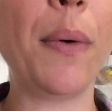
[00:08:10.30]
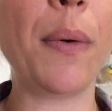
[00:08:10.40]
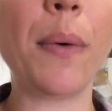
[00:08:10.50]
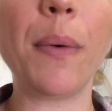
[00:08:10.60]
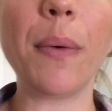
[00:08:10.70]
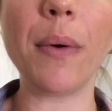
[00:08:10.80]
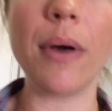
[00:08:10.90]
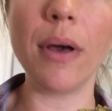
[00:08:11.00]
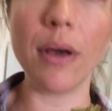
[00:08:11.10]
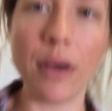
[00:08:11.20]

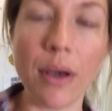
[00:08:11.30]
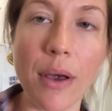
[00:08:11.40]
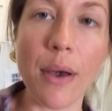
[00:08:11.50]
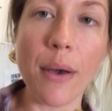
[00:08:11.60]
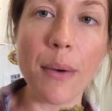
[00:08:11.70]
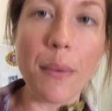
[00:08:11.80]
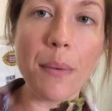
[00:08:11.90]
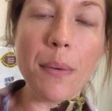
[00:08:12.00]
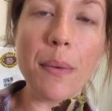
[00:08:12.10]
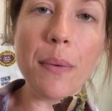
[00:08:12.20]
No one is speaking in this clip.